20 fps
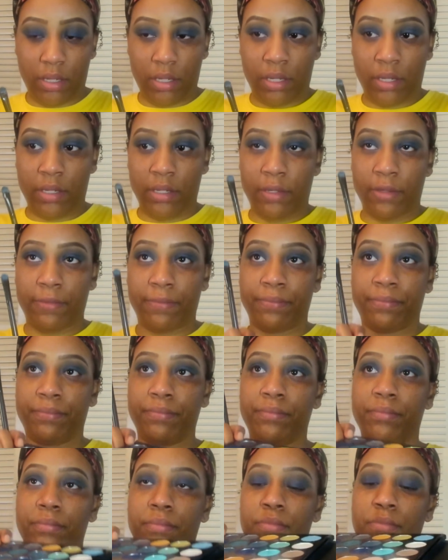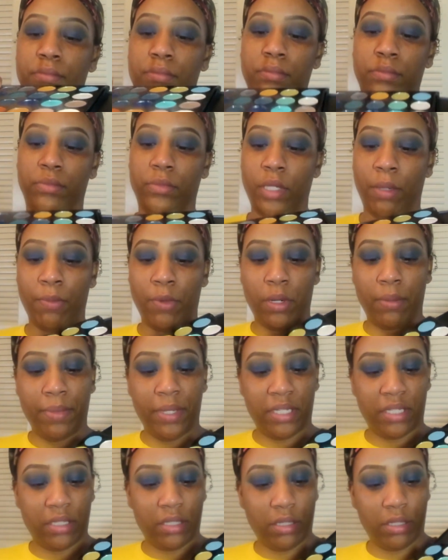I'm going to
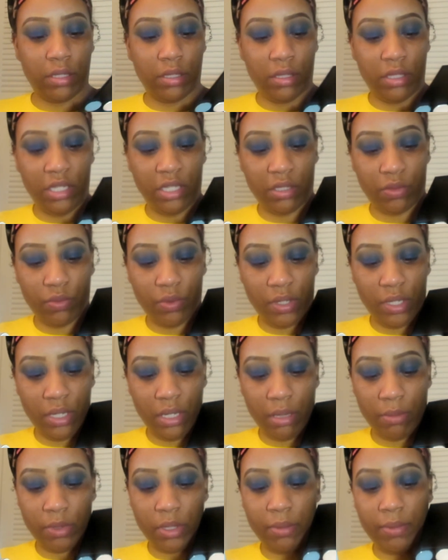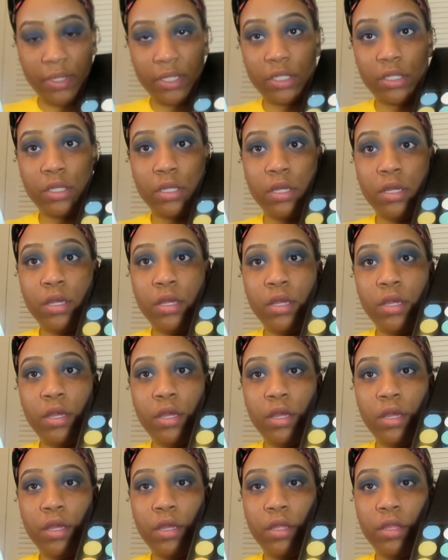mix this one, and I'm going to mix
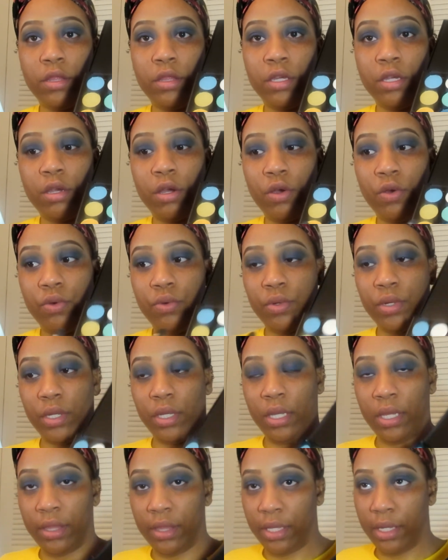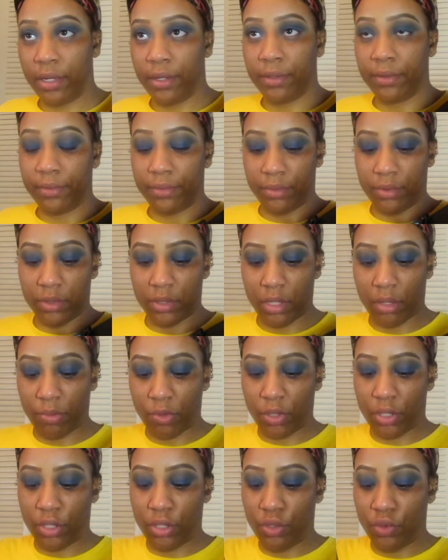the gold in there. So
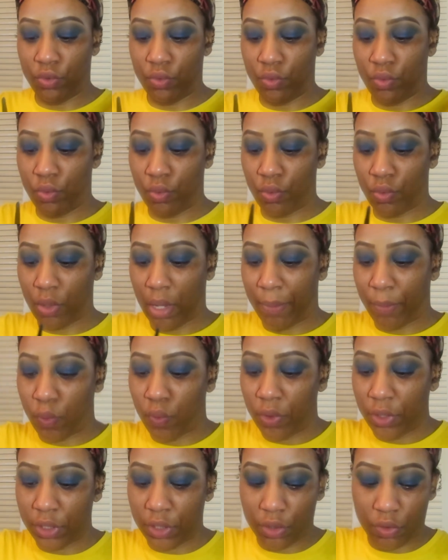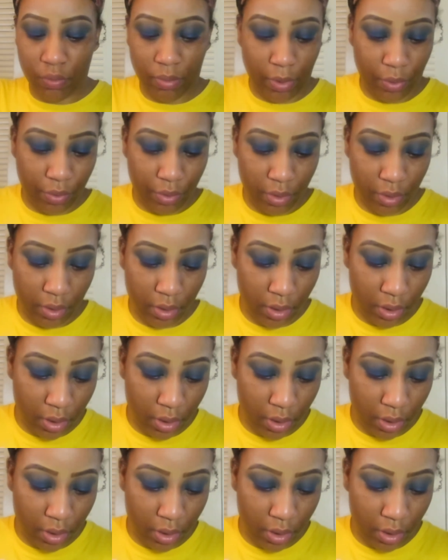I'm going to do both.